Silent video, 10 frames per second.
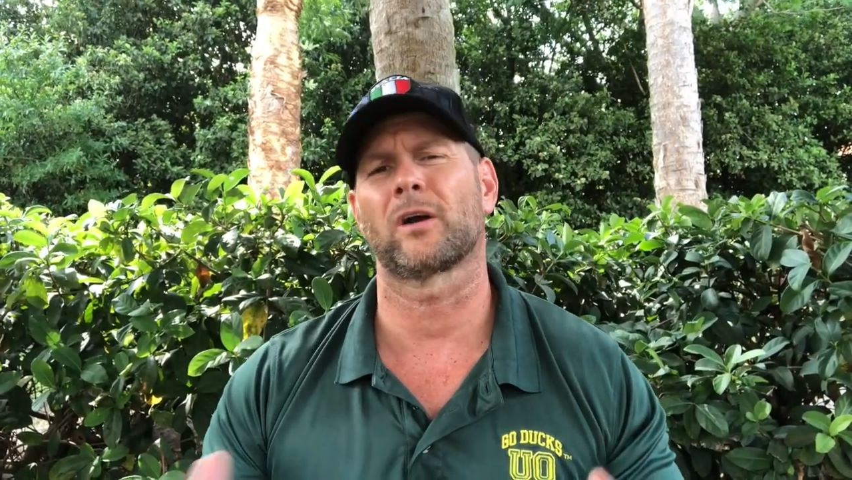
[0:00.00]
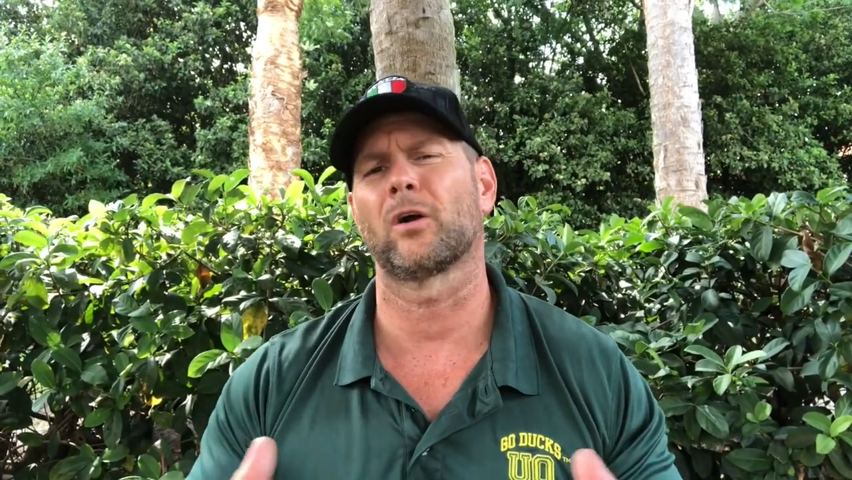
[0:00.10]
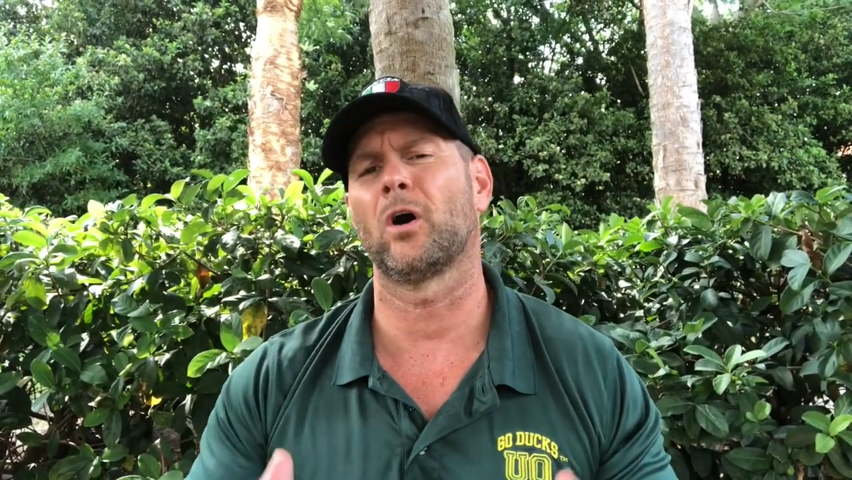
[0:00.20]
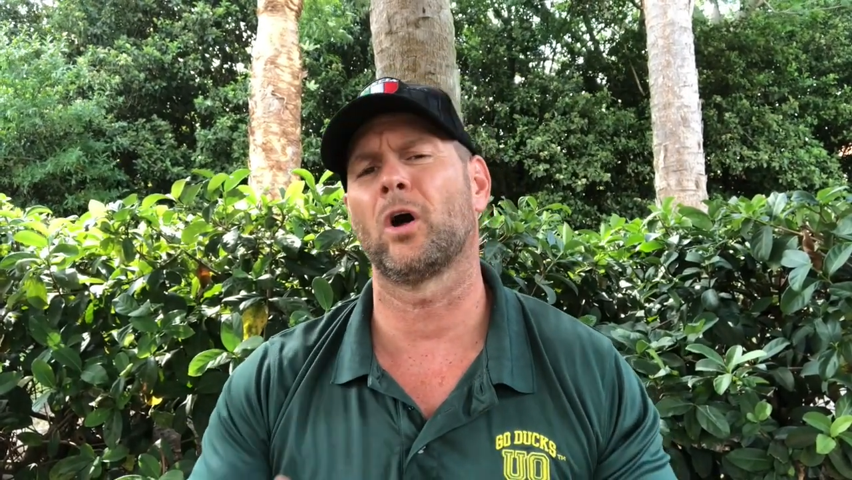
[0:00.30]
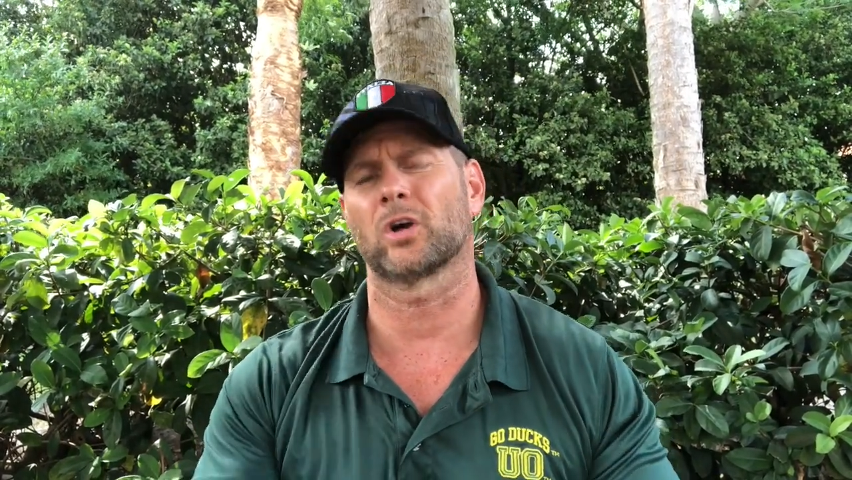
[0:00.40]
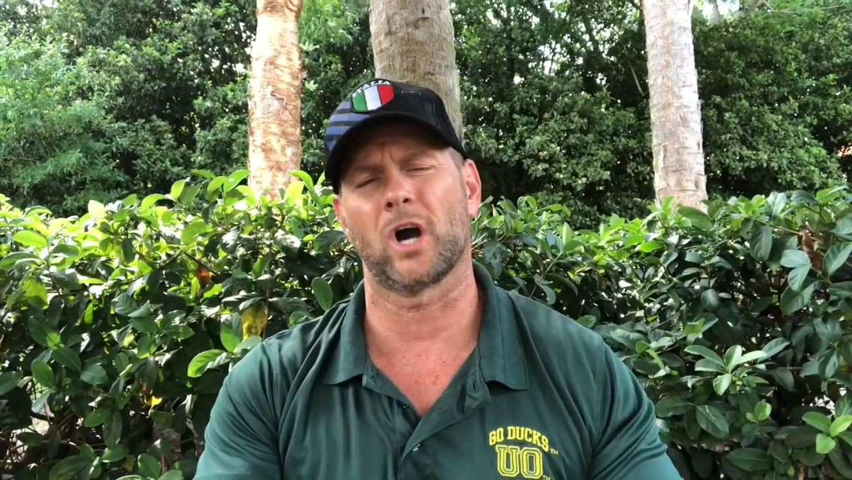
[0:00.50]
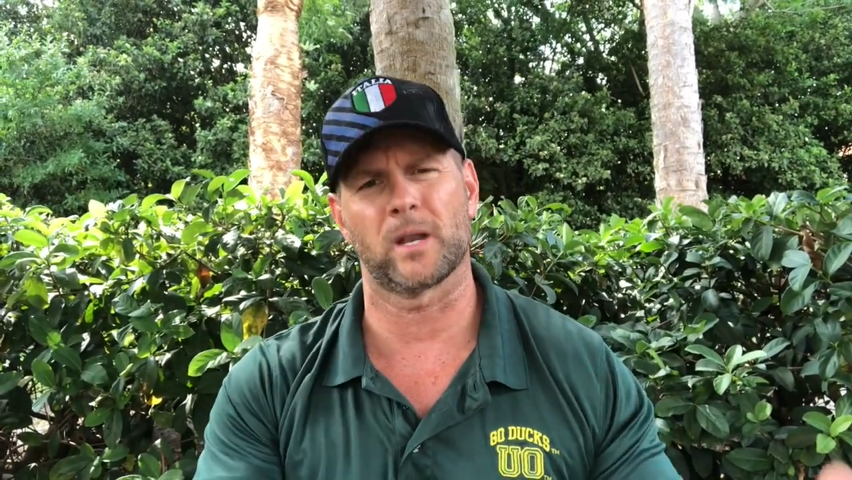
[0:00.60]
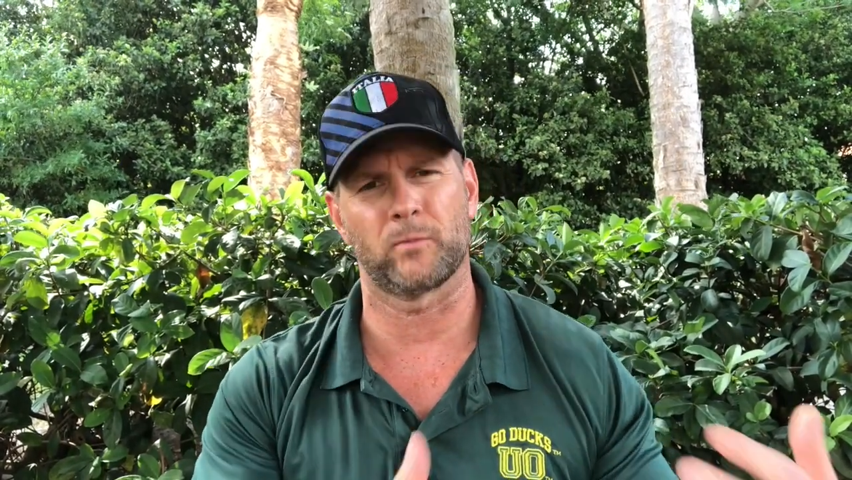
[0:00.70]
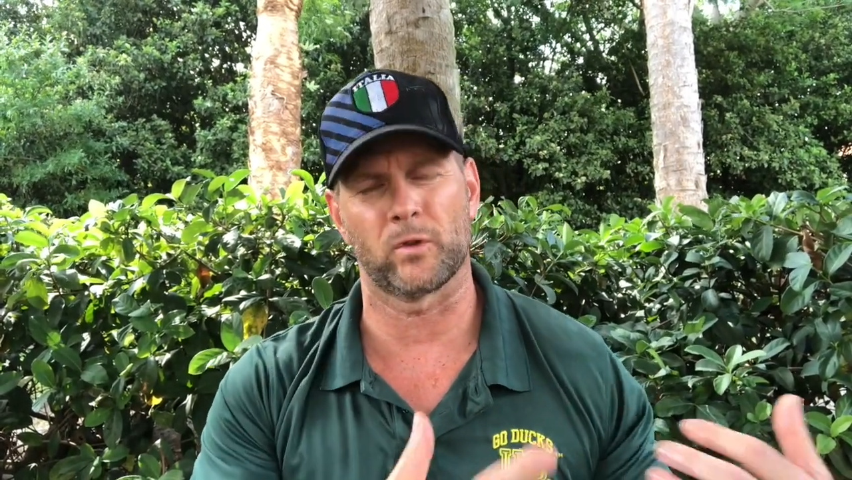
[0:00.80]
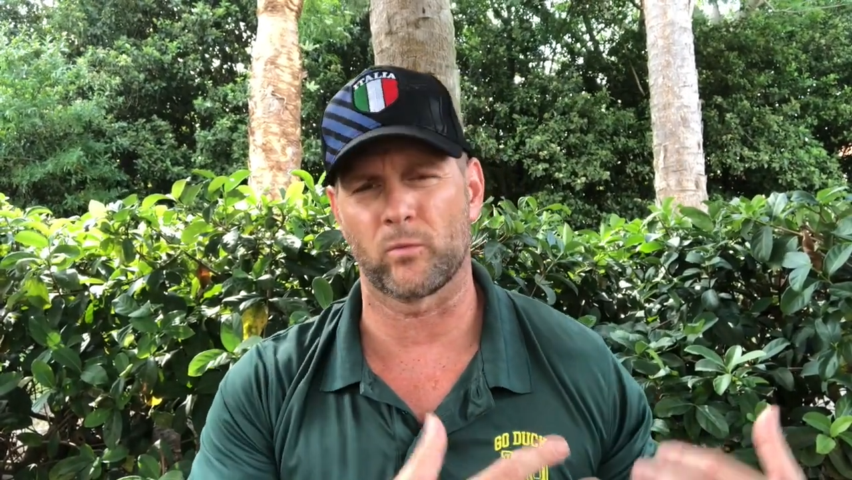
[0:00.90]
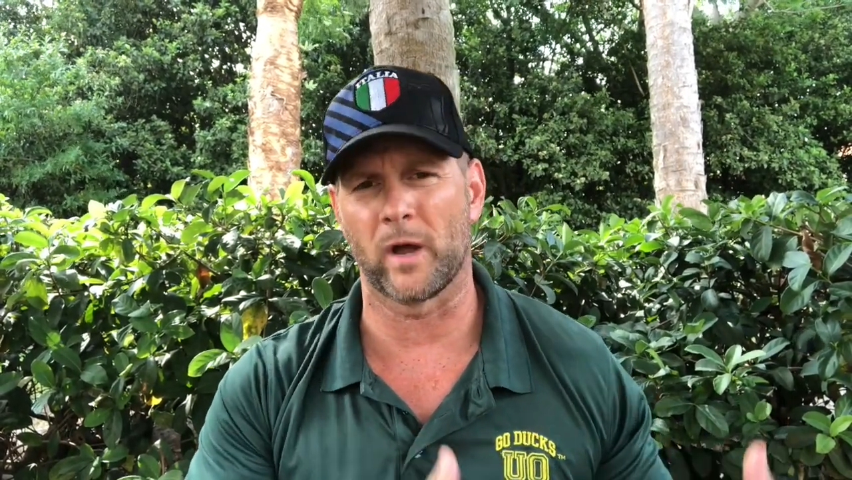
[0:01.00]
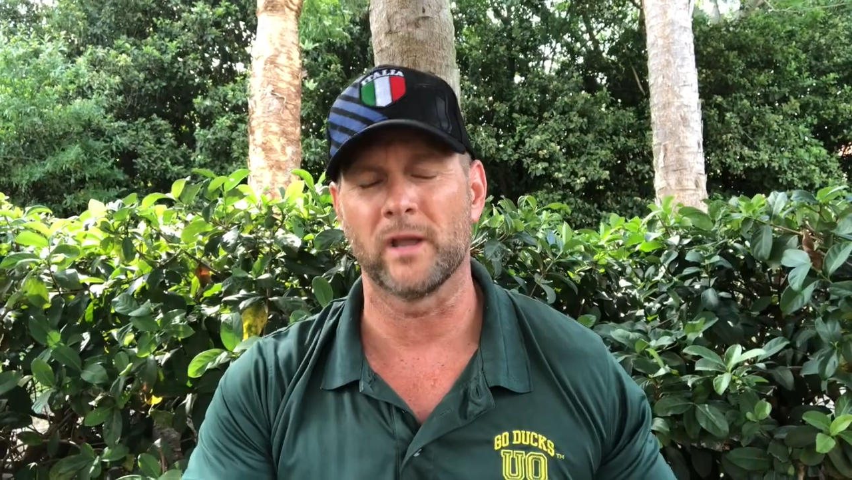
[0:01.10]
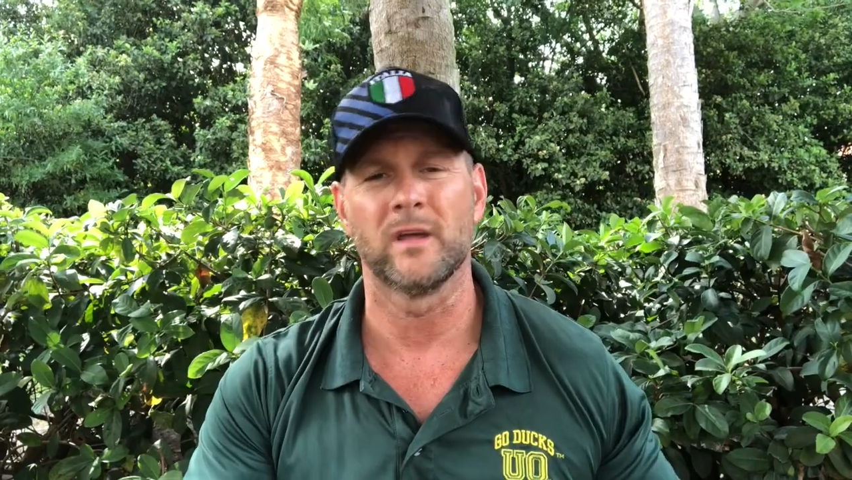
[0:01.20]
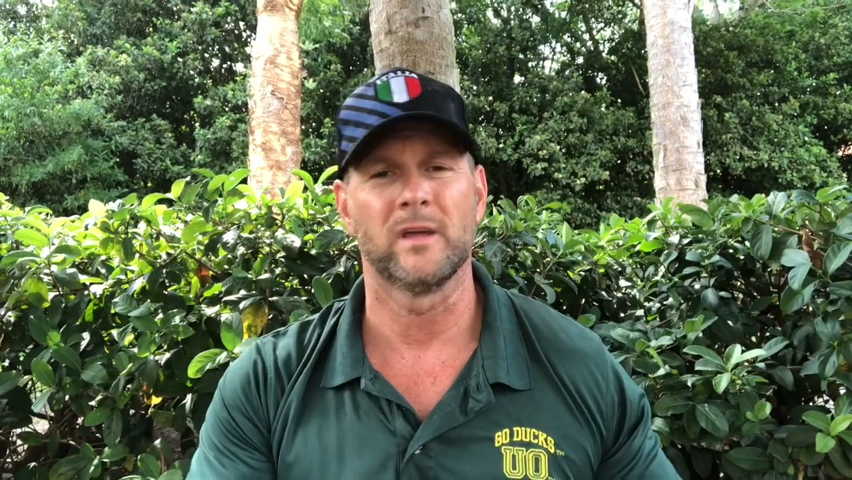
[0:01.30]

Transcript: are all caught up with what